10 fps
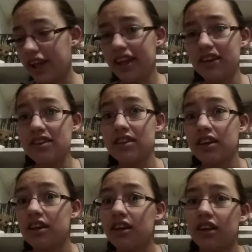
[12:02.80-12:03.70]
And
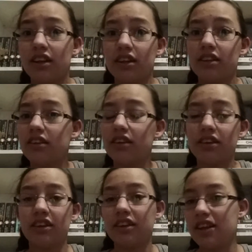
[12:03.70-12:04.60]

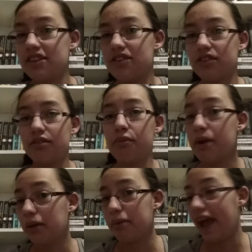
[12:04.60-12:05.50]
it's
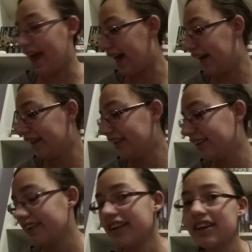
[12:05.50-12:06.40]
real bad.
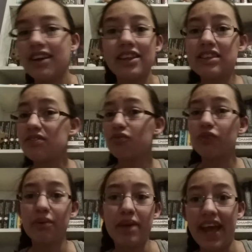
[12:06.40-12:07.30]
It's
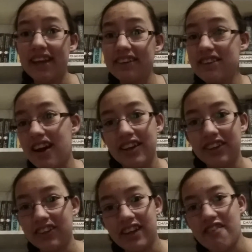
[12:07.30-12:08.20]
real bad. Not a
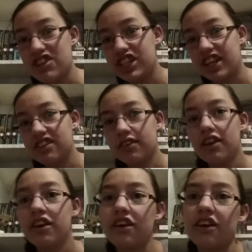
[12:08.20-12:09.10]
good cover change.
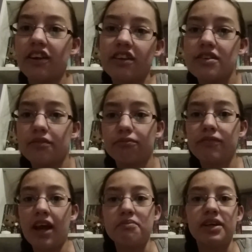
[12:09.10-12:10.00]

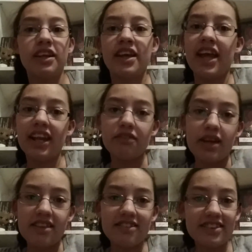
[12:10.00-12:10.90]
Yeah, but
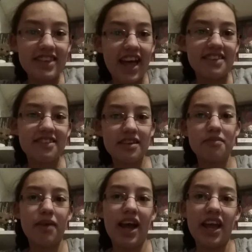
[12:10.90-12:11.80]
anyways, that's
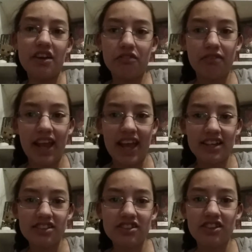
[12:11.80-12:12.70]
my
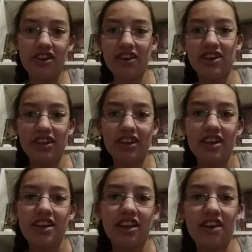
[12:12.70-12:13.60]
rant on
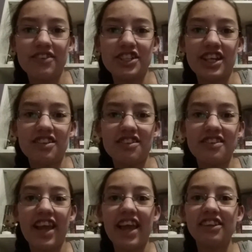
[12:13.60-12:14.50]
cover changes.
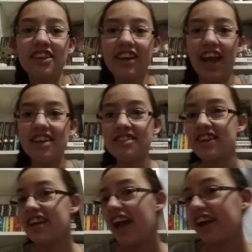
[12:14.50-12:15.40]
And look, guys,
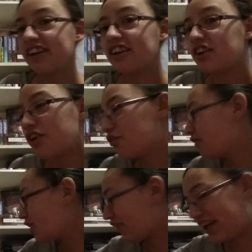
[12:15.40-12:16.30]
I
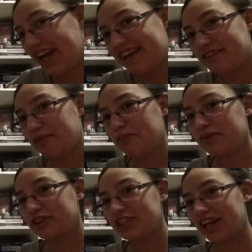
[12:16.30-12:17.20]
reorganized my
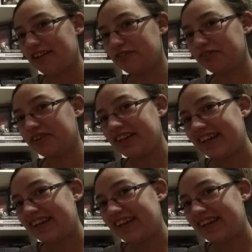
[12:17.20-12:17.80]
bookshelf.